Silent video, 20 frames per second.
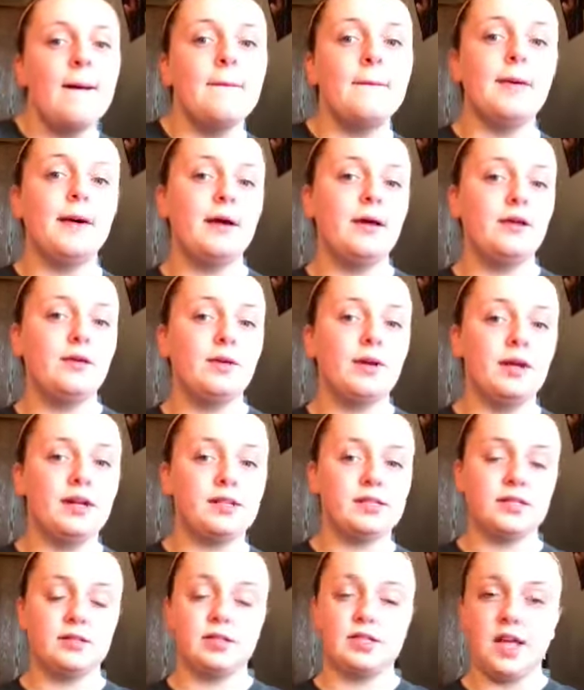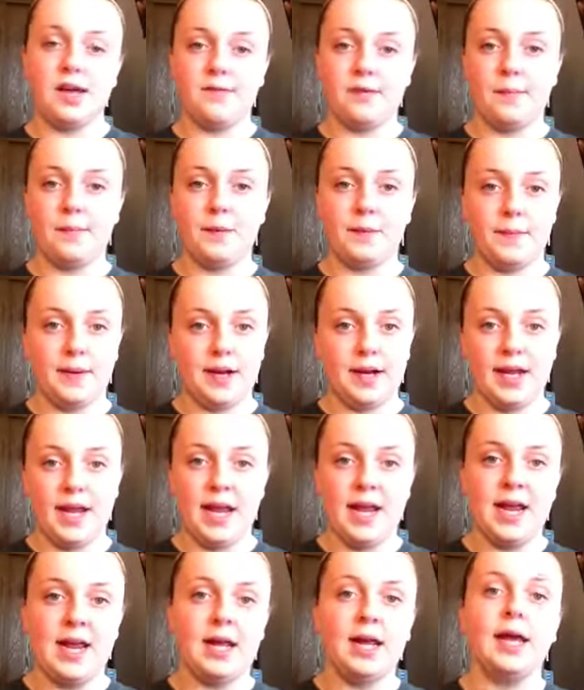but you need to save up your
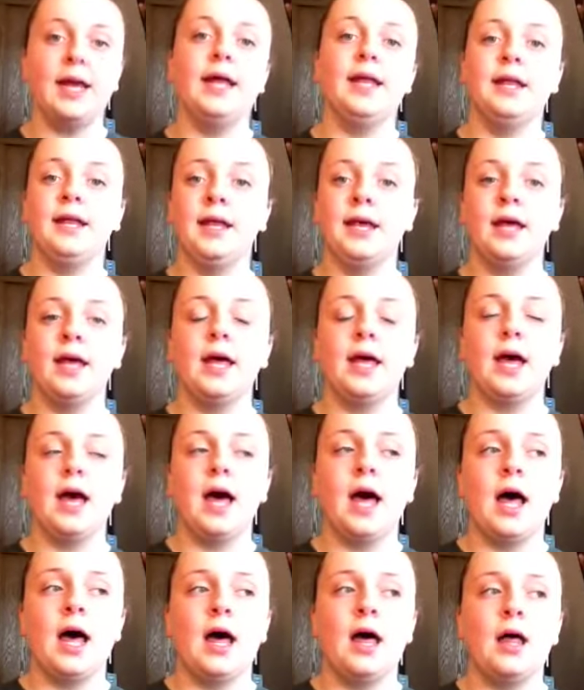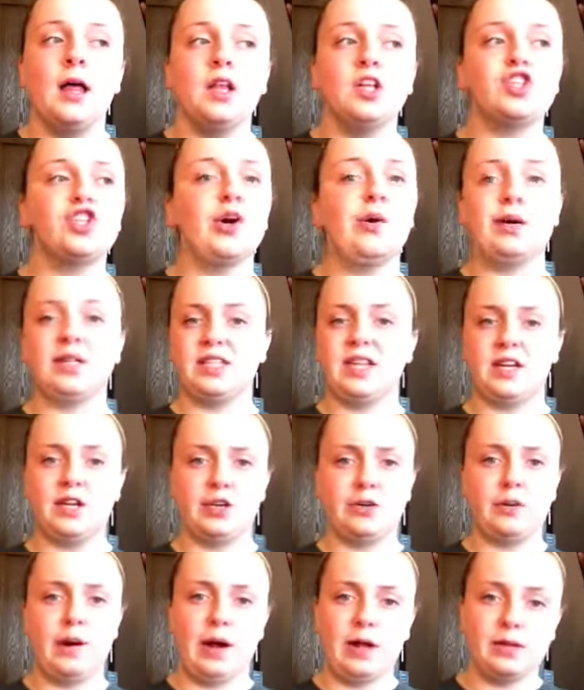money and show us that
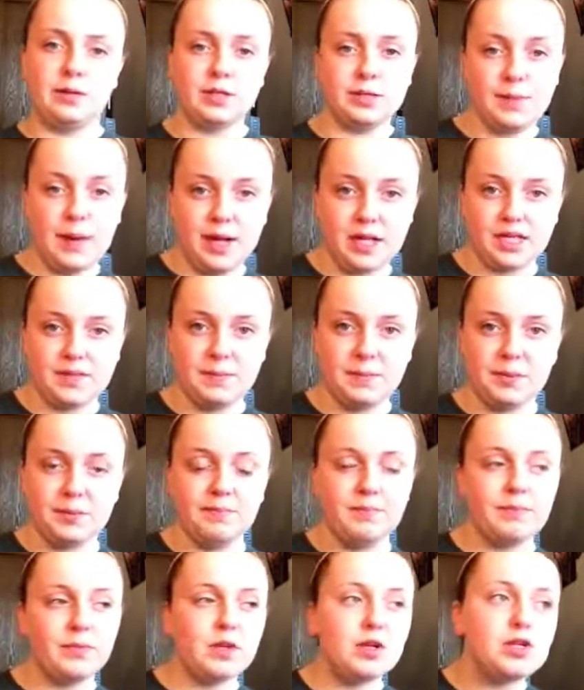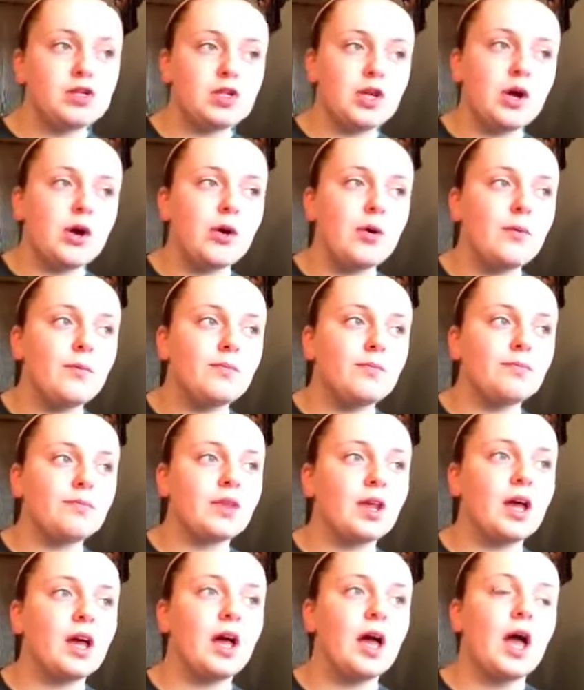you're uh, responsible. So
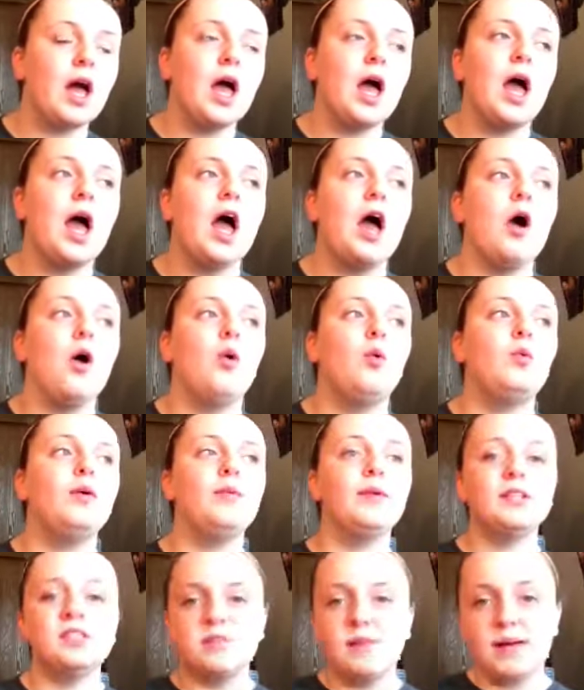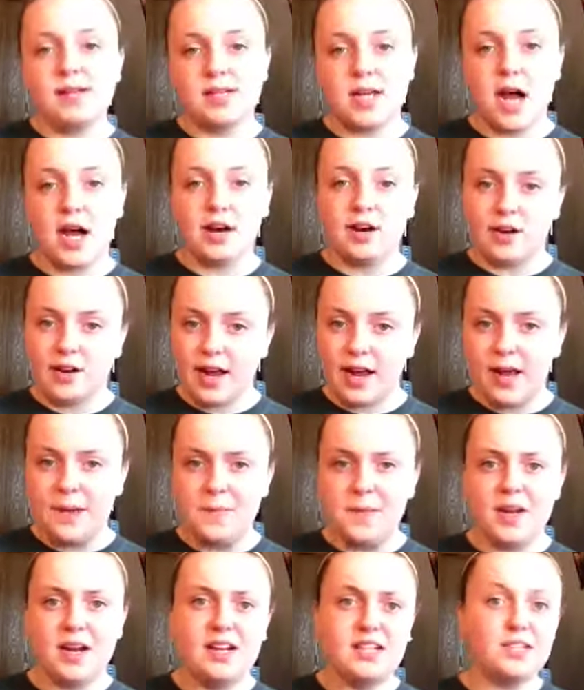we went to my soccer
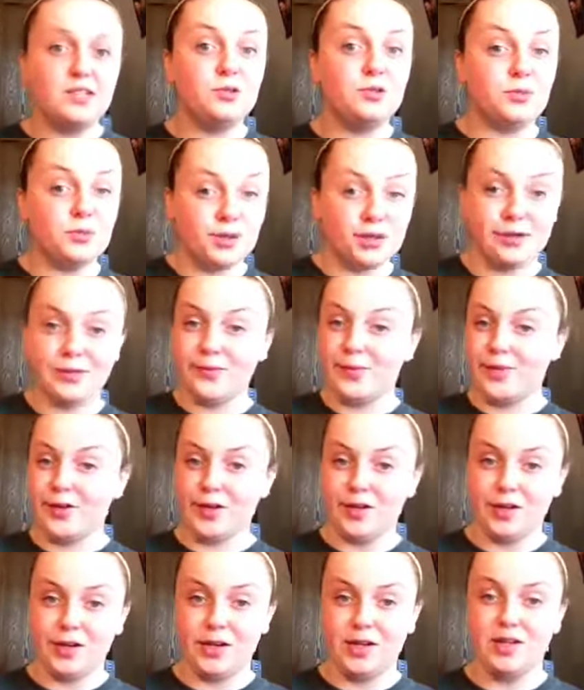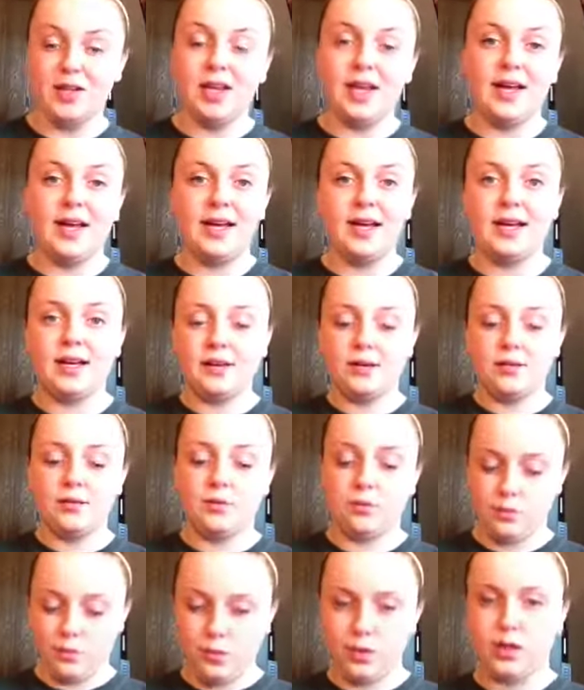game and I did really, really good. Like,
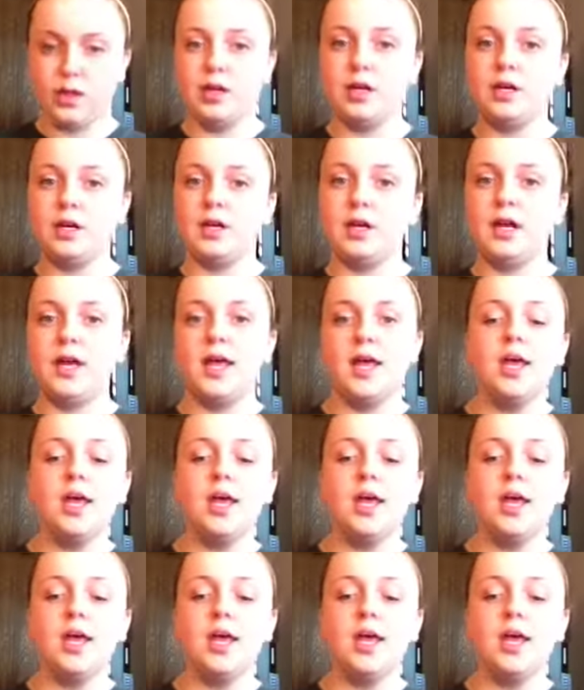really good.